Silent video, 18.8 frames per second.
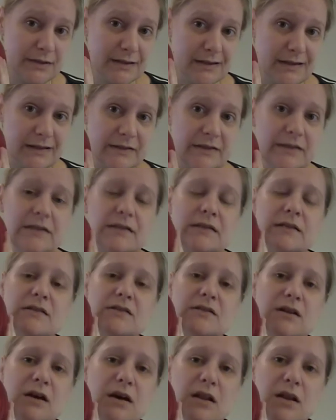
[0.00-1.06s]
Garnet. It's
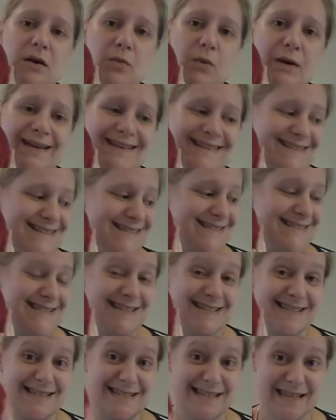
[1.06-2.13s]
colorway
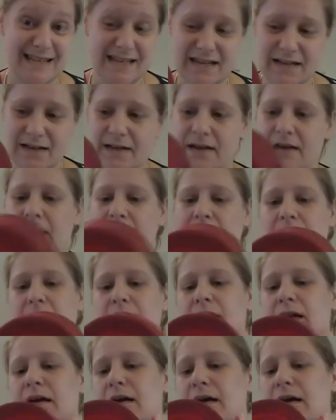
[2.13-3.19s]
16.
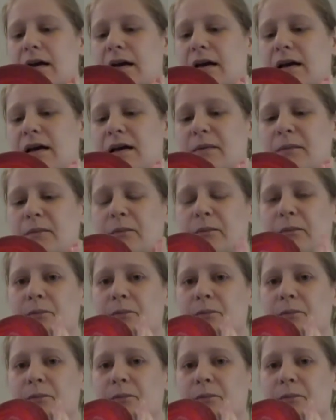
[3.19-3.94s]
And